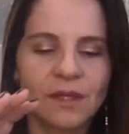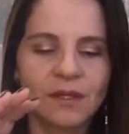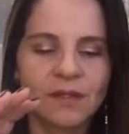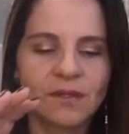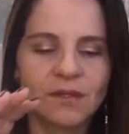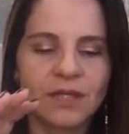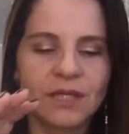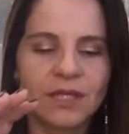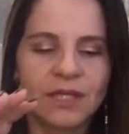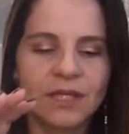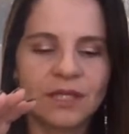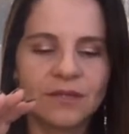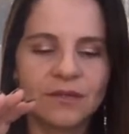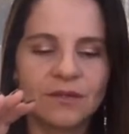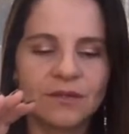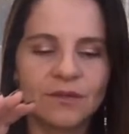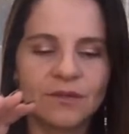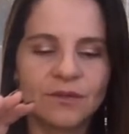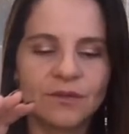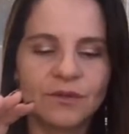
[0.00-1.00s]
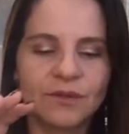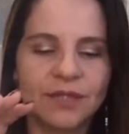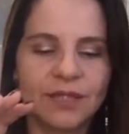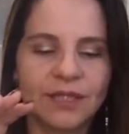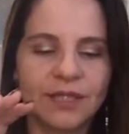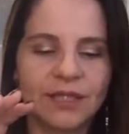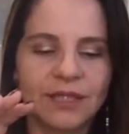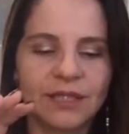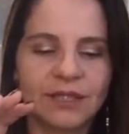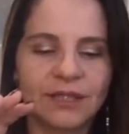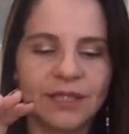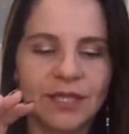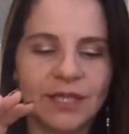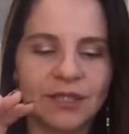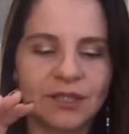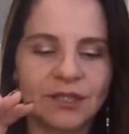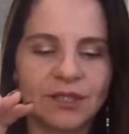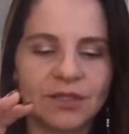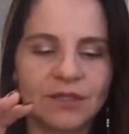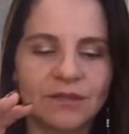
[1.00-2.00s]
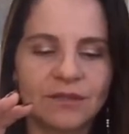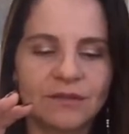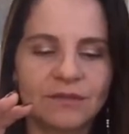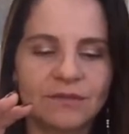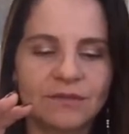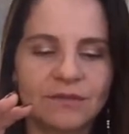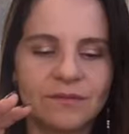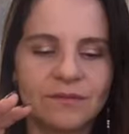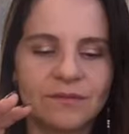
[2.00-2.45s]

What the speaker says: Tuning into the intention.